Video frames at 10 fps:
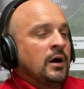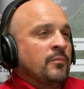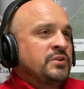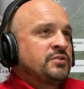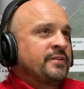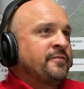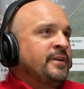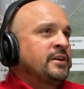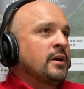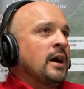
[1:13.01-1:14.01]
we try to
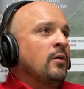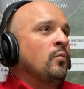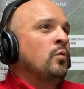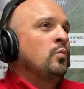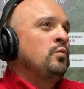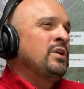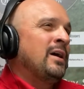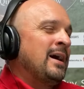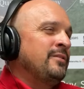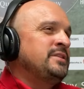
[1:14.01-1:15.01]
figure out,
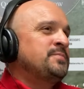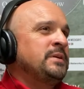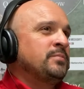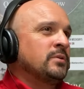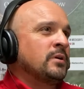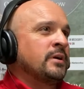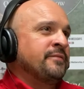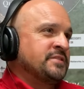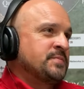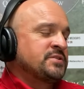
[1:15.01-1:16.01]
how these people are, if
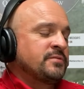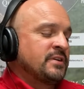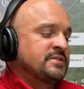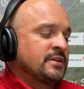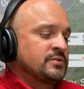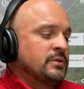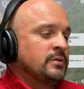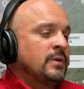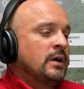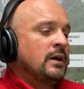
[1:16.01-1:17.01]
especially a residential
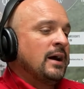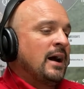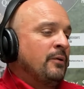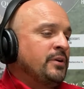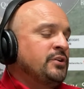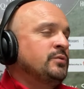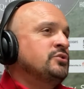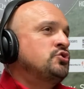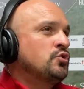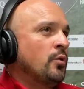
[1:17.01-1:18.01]
home, how are you
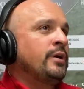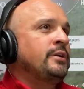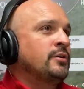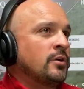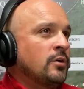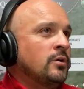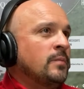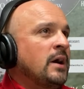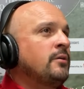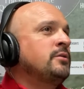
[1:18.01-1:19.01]
enjoying your home?
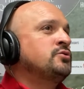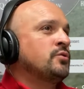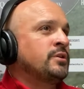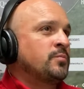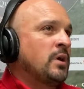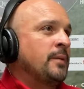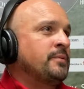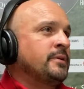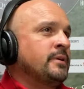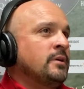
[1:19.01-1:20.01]
How are you enjoying your
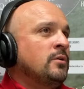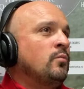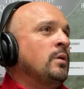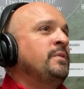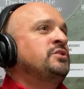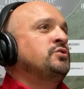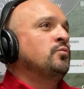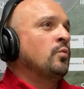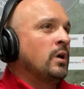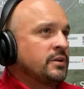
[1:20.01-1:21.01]
property? What makes you
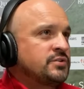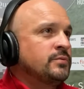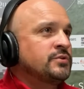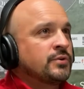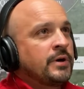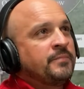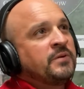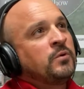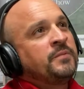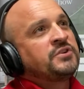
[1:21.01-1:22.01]
want to enjoy it?
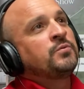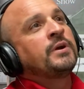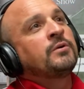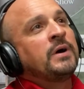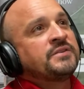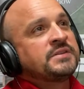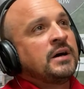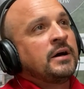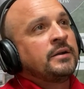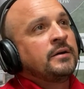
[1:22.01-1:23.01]
What makes you want to go outside?